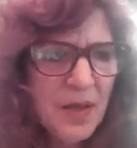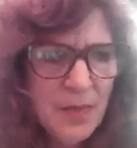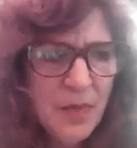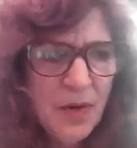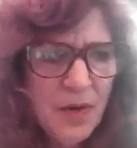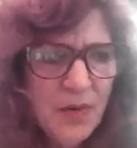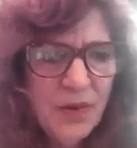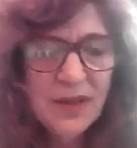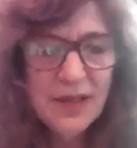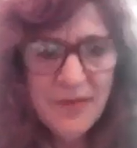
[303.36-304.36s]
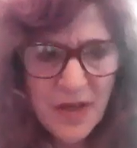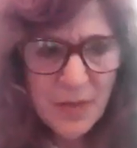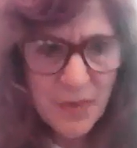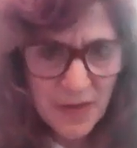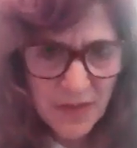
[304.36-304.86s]
people
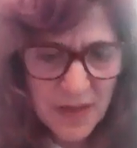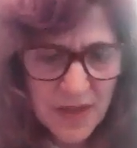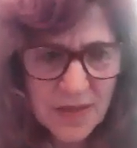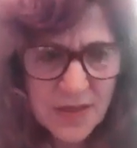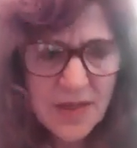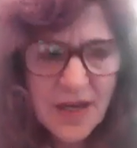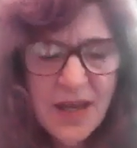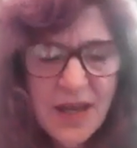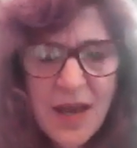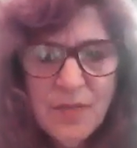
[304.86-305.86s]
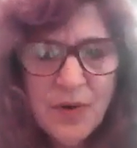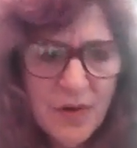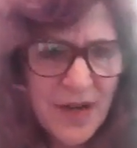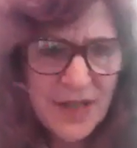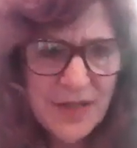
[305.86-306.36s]
living with this
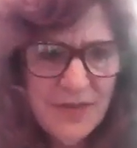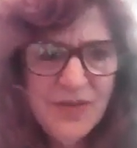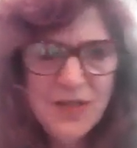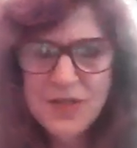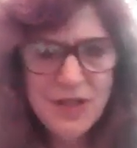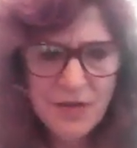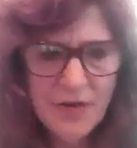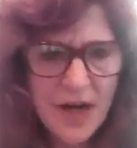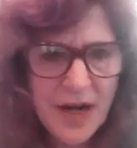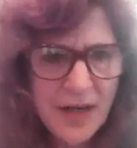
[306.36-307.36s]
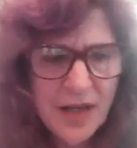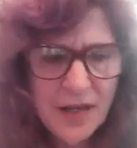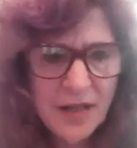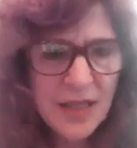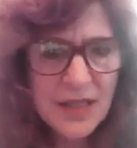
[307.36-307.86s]
progressive
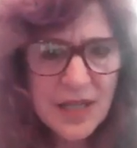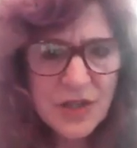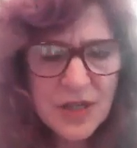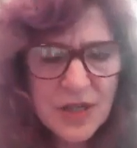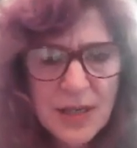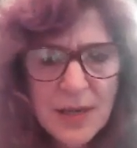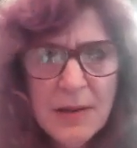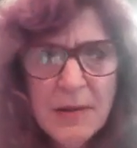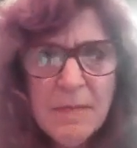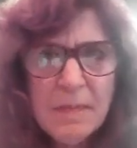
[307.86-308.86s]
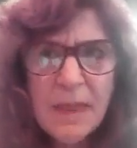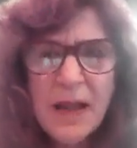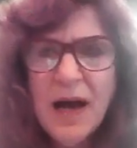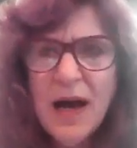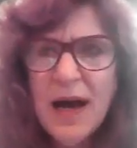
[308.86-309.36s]
deteriorating condition.
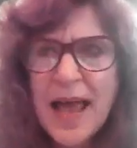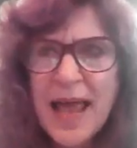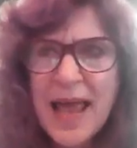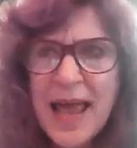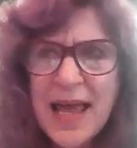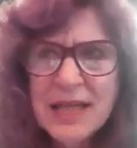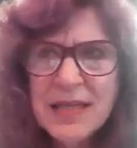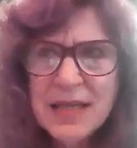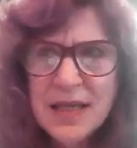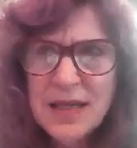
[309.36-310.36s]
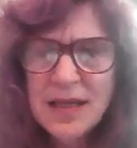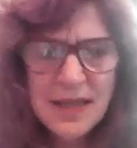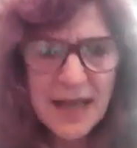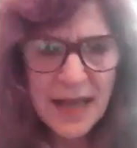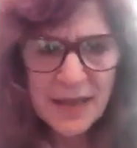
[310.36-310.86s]
And
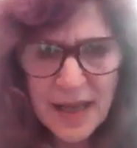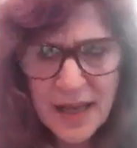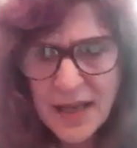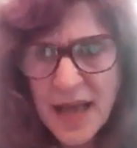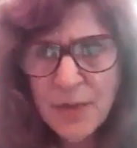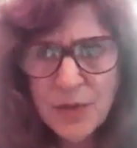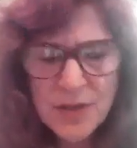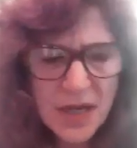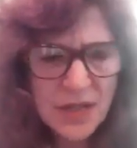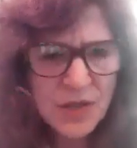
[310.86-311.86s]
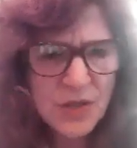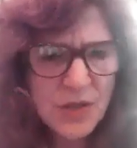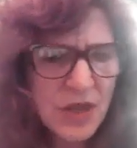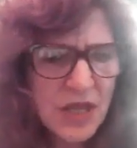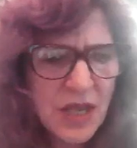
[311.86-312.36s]
it enabled us
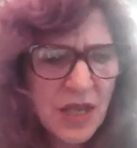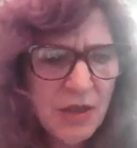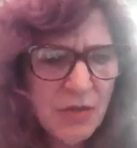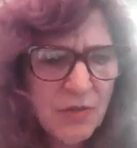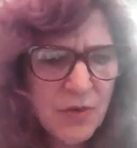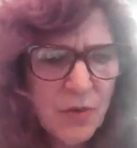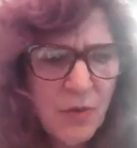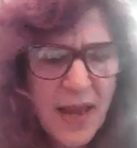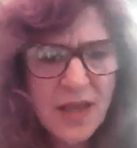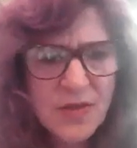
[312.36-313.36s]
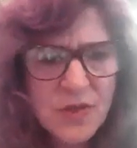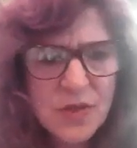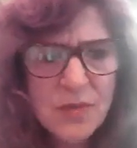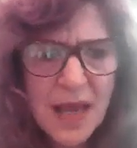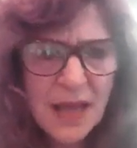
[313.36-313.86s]
to think through ways
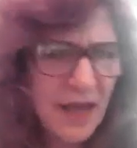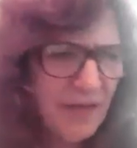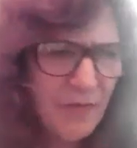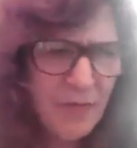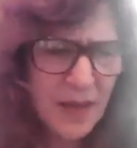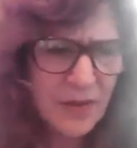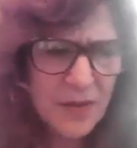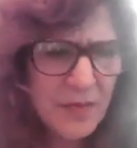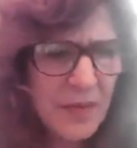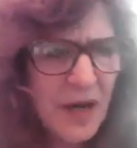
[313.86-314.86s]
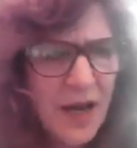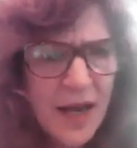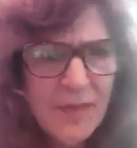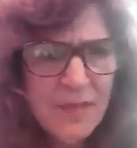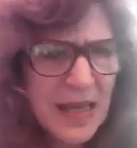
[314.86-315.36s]
to make life better
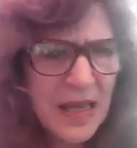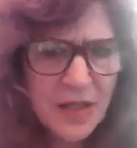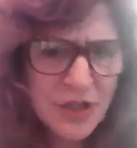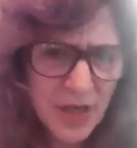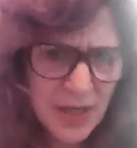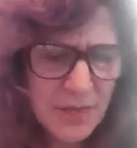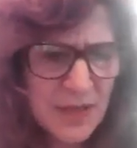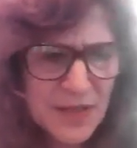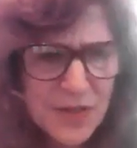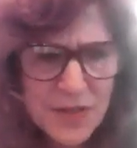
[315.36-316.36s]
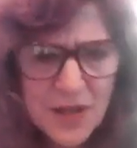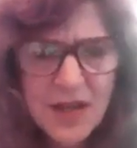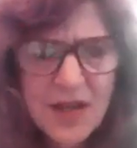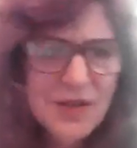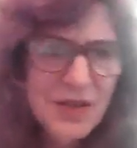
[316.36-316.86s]
by making adjustments
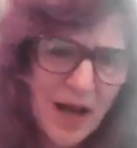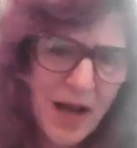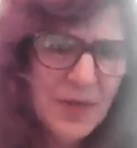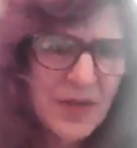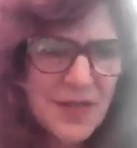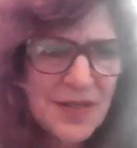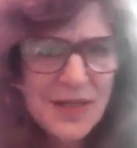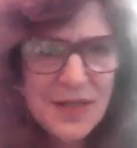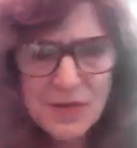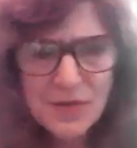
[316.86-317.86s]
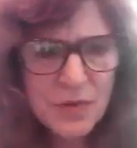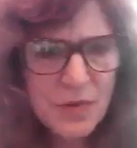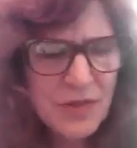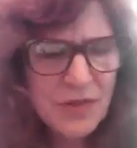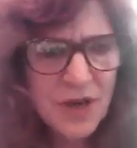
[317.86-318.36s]
to competencies
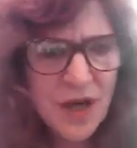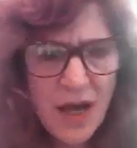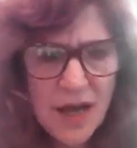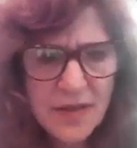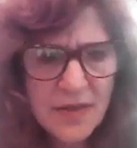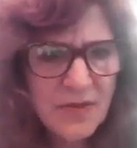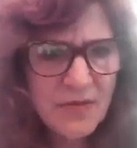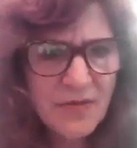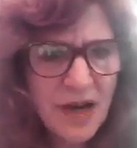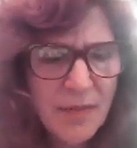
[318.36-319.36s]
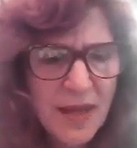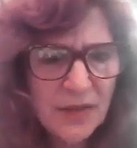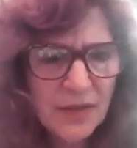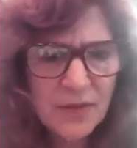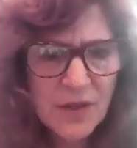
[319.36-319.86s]
through different kinds of
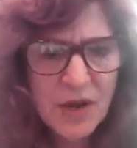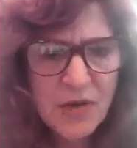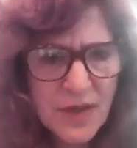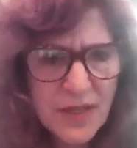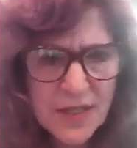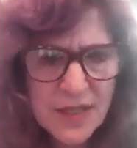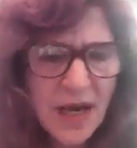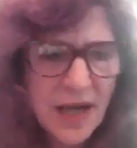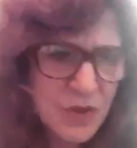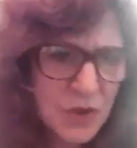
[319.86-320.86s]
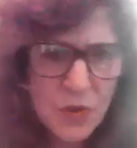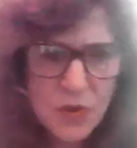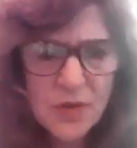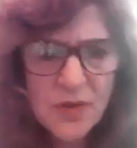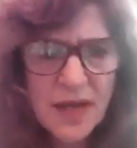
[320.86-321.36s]
environmental redesign,
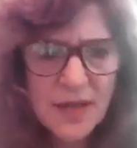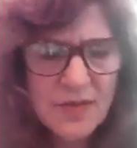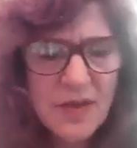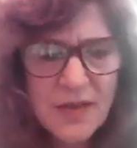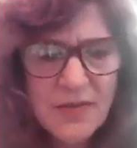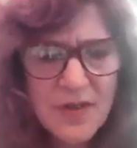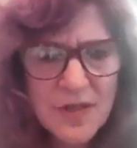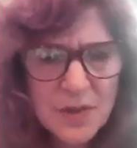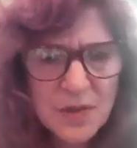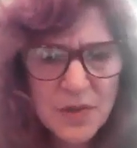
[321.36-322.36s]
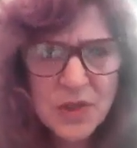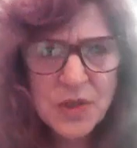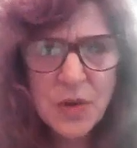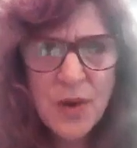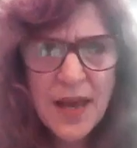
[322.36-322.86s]
social and physical.
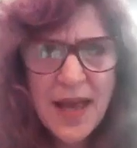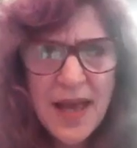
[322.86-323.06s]
So